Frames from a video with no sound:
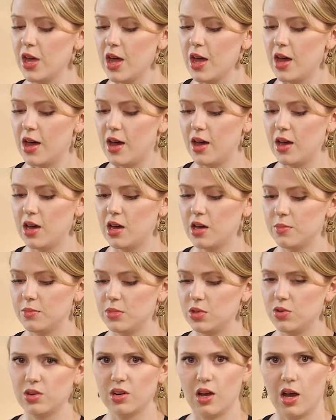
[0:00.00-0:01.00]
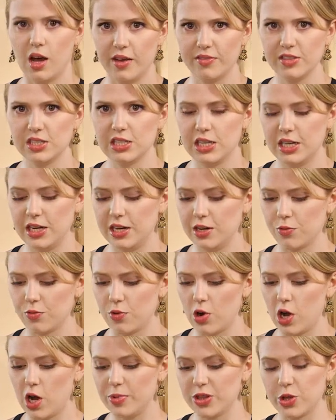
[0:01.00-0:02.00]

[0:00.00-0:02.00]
You can obviously eat it raw,